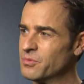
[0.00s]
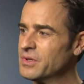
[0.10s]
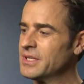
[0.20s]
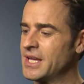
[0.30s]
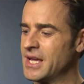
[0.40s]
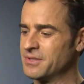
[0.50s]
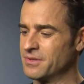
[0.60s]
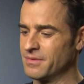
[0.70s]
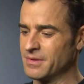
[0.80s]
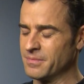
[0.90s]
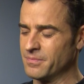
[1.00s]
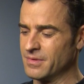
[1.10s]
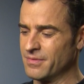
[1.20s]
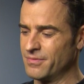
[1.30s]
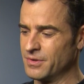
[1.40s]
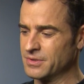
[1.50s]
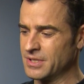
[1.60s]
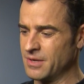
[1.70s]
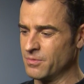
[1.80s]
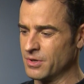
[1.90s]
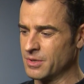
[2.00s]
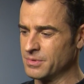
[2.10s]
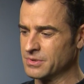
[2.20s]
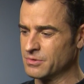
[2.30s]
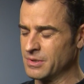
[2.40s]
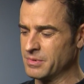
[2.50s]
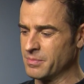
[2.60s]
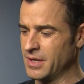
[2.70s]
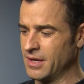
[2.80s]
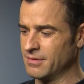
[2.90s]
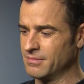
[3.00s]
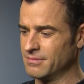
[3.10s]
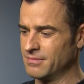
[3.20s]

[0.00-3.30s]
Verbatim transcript: We really had sort of the, the first kind of workable script about